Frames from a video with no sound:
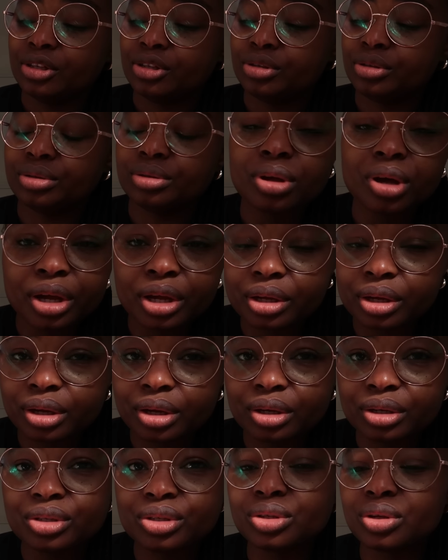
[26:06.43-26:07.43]
So
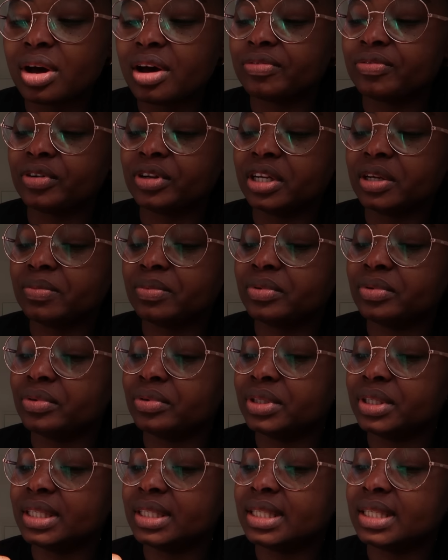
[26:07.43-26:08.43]
good, so
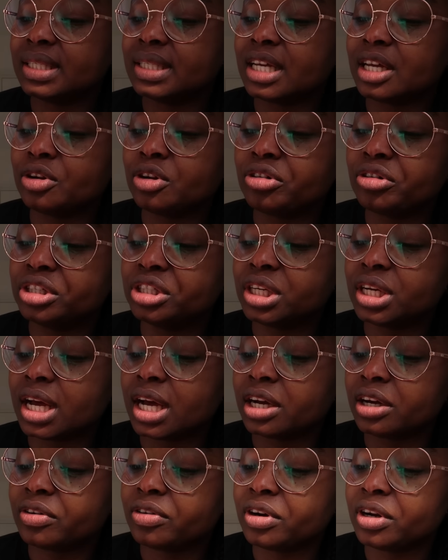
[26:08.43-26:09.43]
affordable. This is their nourishing
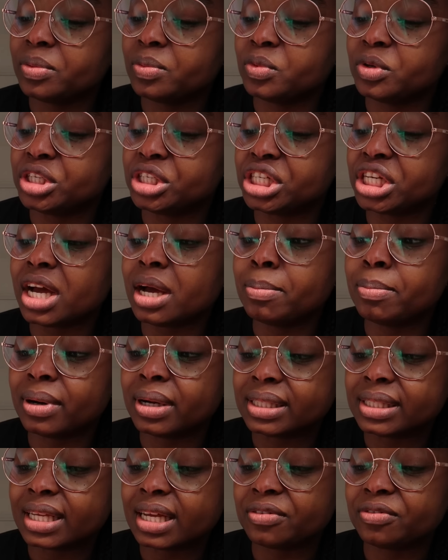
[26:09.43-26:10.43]
hand cream with shea
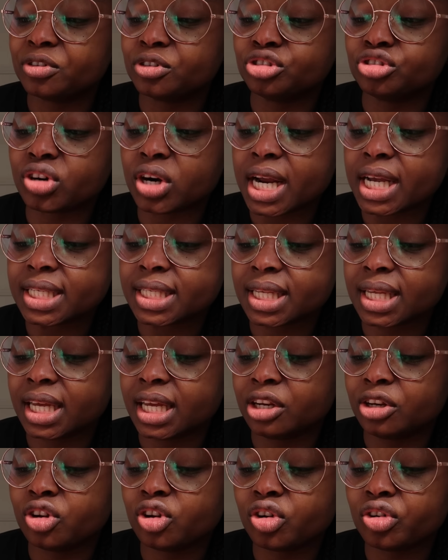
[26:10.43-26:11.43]
butter for dry
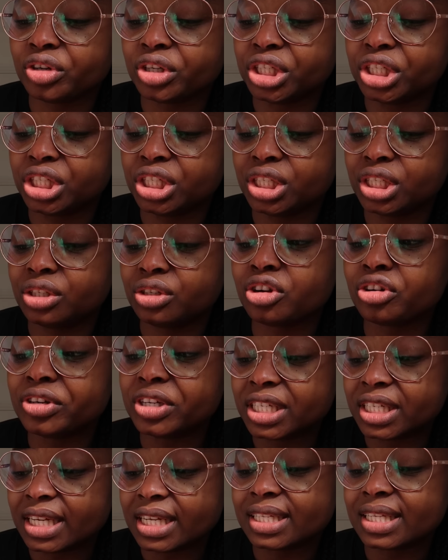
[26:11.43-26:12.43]
skin.
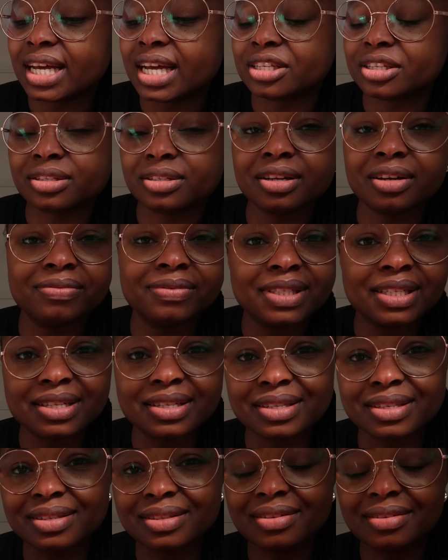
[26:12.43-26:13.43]
Nourishes and
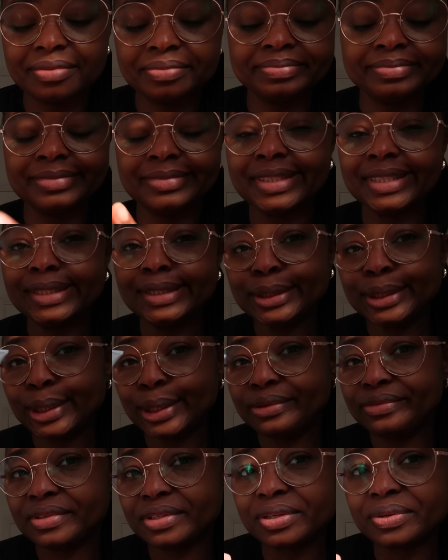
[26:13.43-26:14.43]
softens.
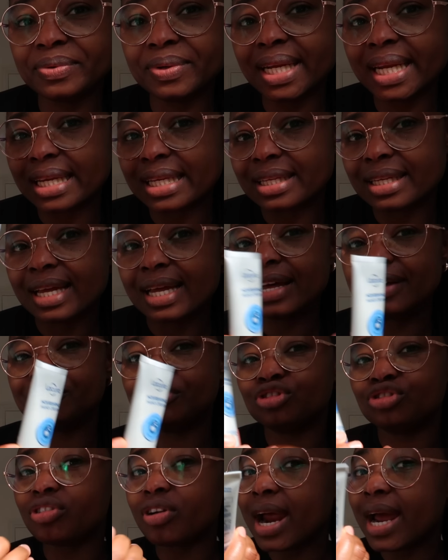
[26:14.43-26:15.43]
So if you're someone that
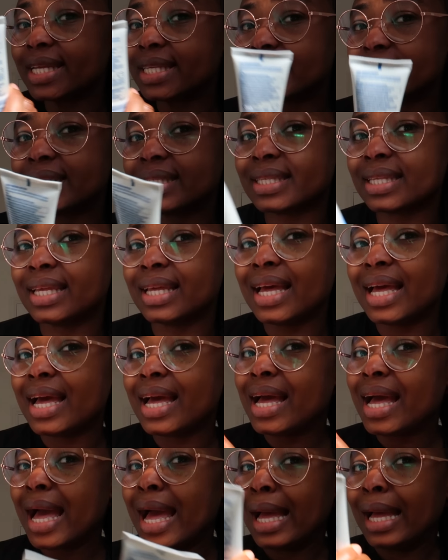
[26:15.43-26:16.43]
have dry
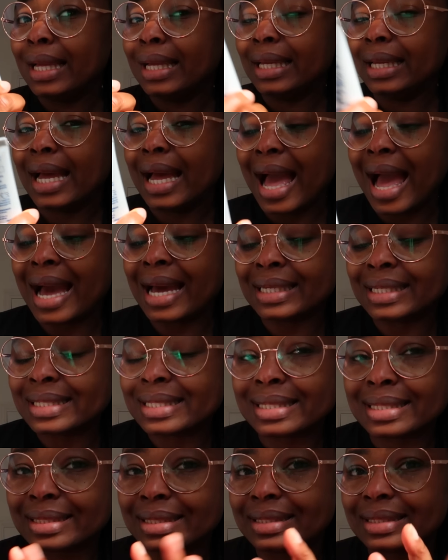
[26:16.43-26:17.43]

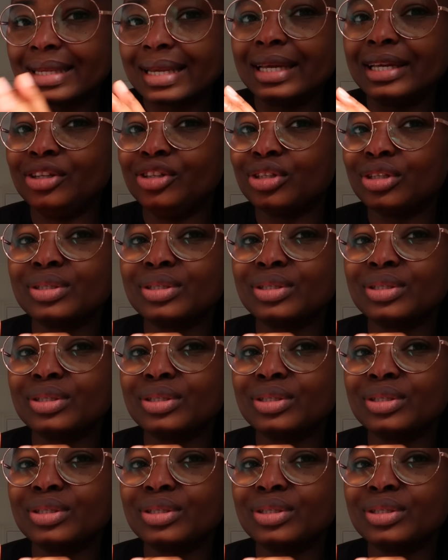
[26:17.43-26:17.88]
hands and you